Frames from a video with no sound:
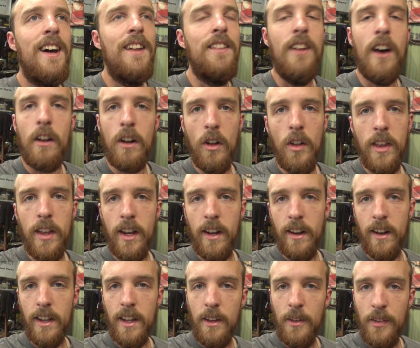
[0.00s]
Not only did
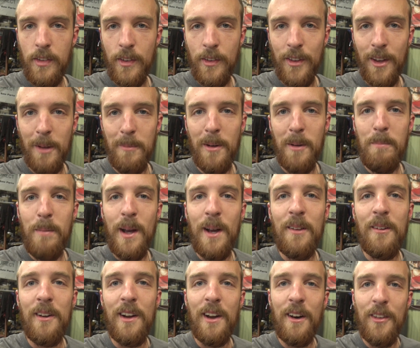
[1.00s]
I use this on my
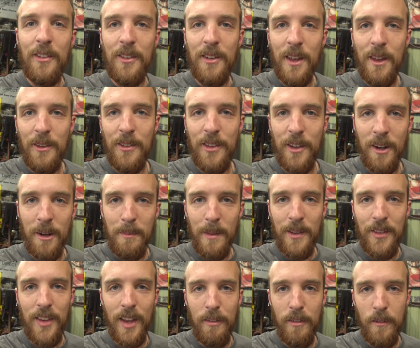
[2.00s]
baler, I also used it on my
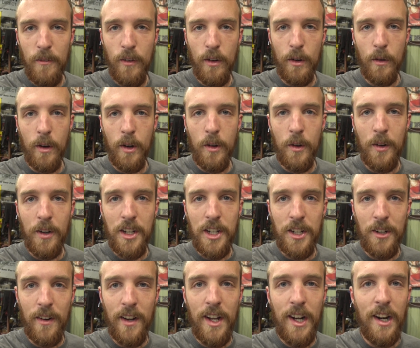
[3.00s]
7-foot rotary
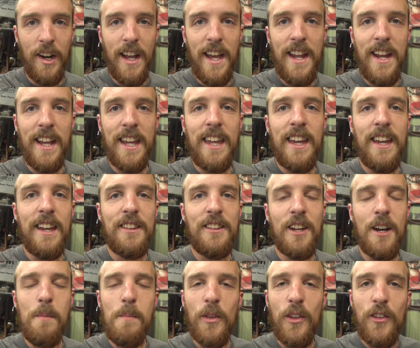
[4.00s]
shredder, and it kicked
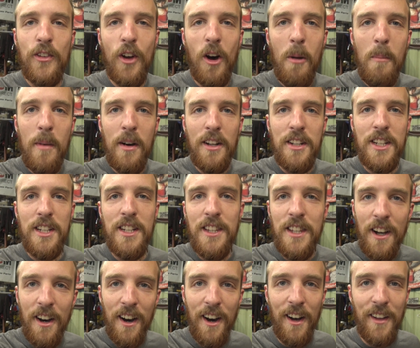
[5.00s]
up so much
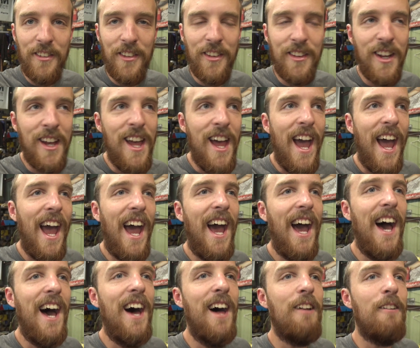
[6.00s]
dust
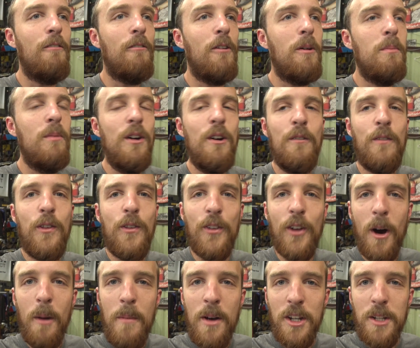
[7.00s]
and removed
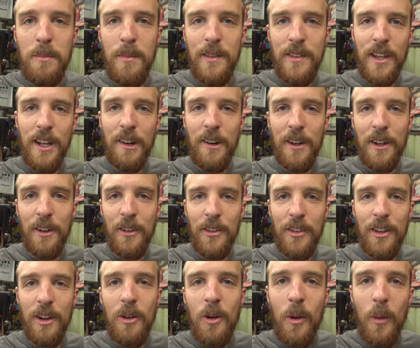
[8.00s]
so much material
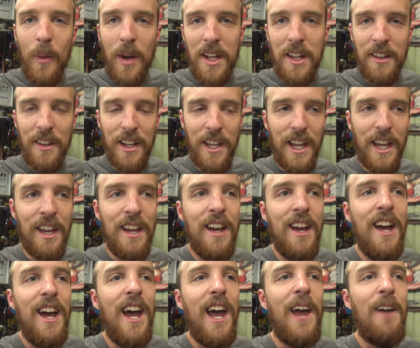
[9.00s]
so quickly.
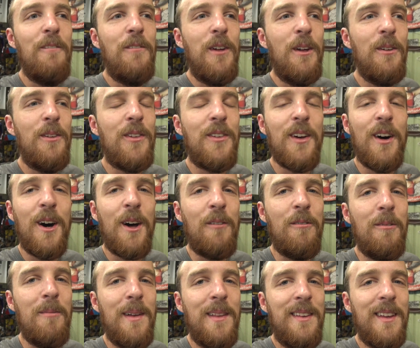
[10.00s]
If you saw it
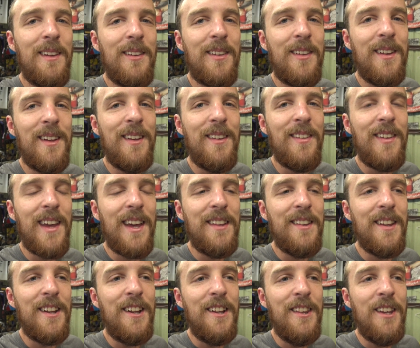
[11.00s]
from a distance and
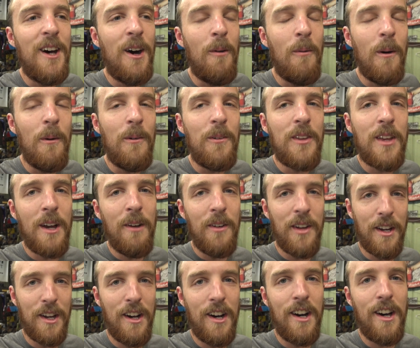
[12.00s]
didn't know what was
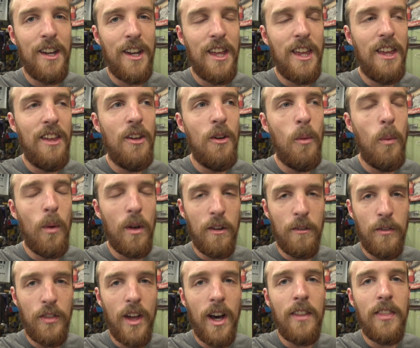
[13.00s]
going on, you would have
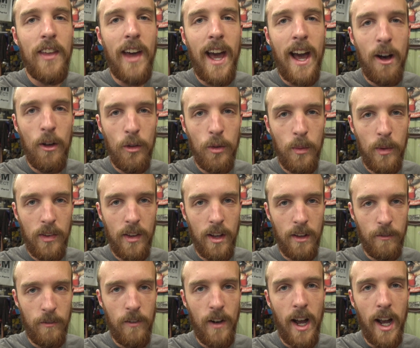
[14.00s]
thought the house was on
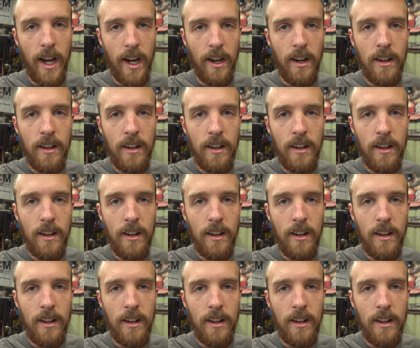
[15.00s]
fire.